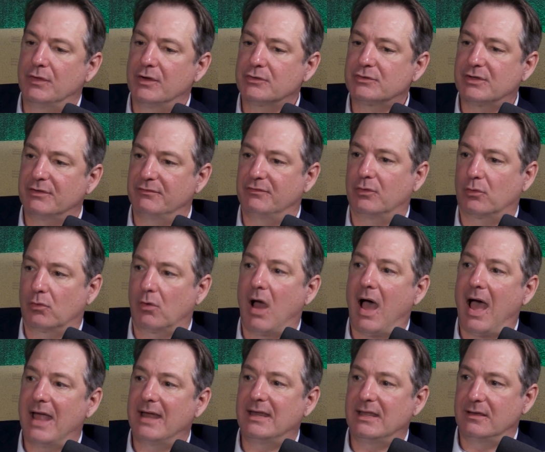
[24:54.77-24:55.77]
So there's a
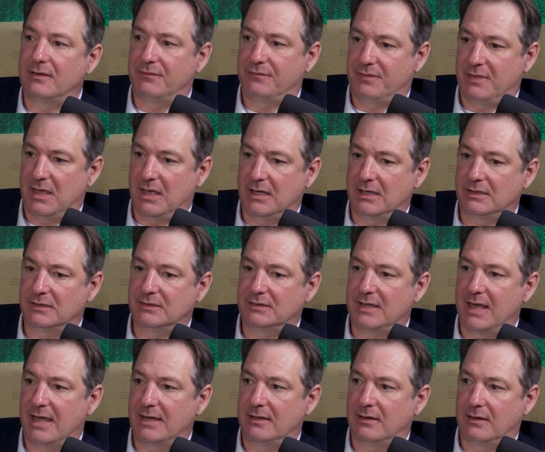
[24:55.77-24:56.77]
variety of
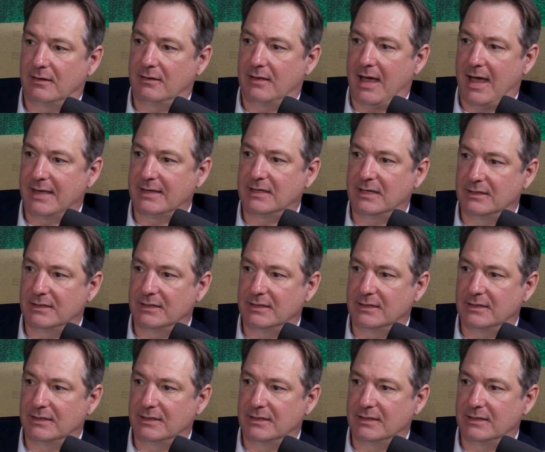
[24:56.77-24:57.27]
things that